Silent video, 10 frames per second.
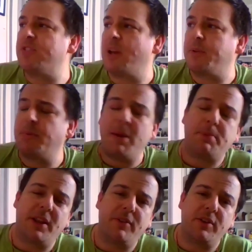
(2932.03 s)
in contact with
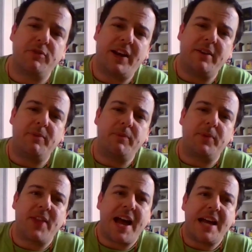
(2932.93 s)
the people that will fill
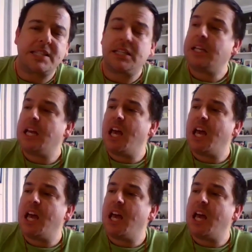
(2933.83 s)
in with that.